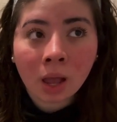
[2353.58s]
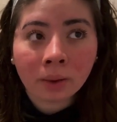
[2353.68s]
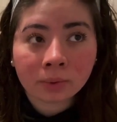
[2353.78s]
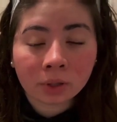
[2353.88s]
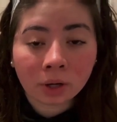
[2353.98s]

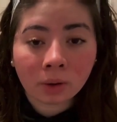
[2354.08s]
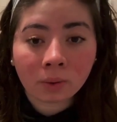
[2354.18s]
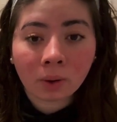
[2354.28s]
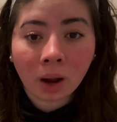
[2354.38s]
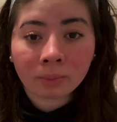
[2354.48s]
you
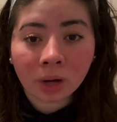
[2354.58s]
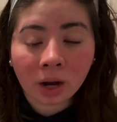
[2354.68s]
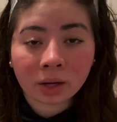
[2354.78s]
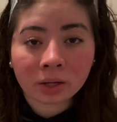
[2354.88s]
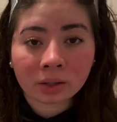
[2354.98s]
know, I'm not
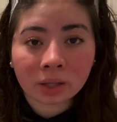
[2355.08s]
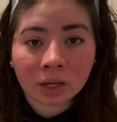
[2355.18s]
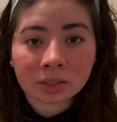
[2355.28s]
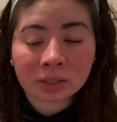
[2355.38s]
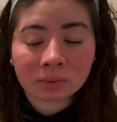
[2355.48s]
gonna get
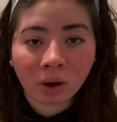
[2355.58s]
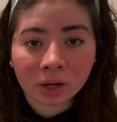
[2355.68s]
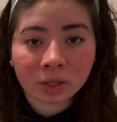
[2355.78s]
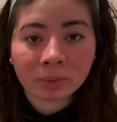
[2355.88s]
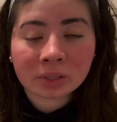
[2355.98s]
into
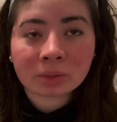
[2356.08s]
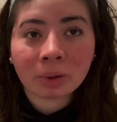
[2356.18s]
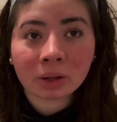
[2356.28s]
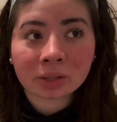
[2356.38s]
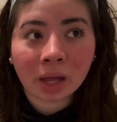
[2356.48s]
arguments
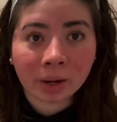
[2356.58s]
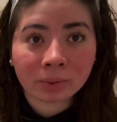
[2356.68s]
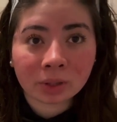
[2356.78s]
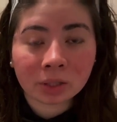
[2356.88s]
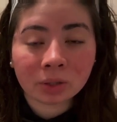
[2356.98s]
about that. I
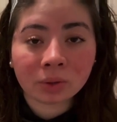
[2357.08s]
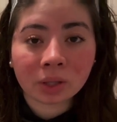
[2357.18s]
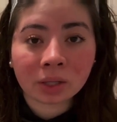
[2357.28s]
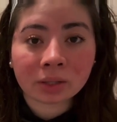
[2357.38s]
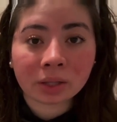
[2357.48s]
really do
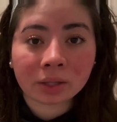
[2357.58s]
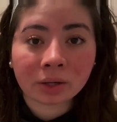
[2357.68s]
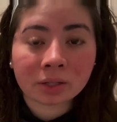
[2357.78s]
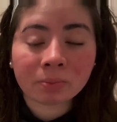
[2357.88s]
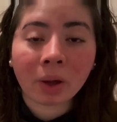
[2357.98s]
think that there
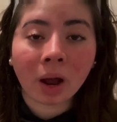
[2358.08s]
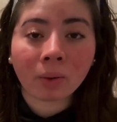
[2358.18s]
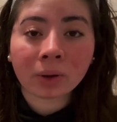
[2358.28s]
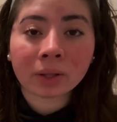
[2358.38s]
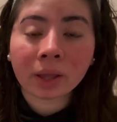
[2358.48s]
is
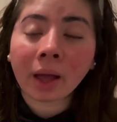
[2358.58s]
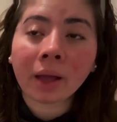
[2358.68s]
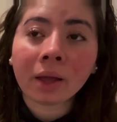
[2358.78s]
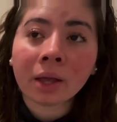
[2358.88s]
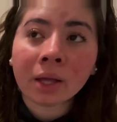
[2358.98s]
power in
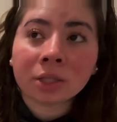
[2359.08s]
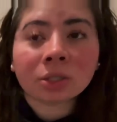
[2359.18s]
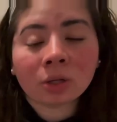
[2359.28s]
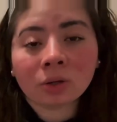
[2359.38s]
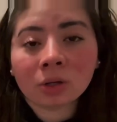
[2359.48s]
that,
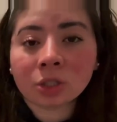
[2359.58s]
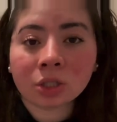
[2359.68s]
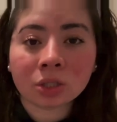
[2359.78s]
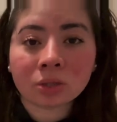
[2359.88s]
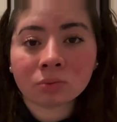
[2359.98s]
so you could
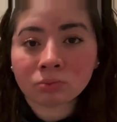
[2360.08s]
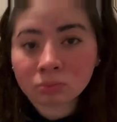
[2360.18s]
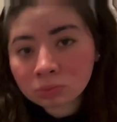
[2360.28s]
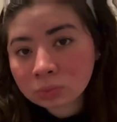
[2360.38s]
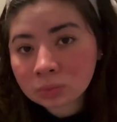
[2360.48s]
just
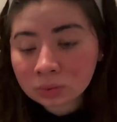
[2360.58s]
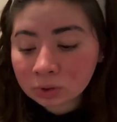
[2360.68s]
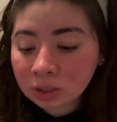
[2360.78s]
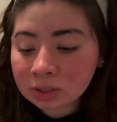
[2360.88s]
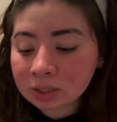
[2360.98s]

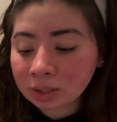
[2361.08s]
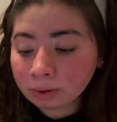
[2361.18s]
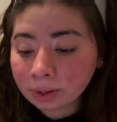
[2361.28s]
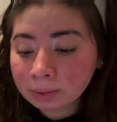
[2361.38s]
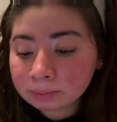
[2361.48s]
consider it.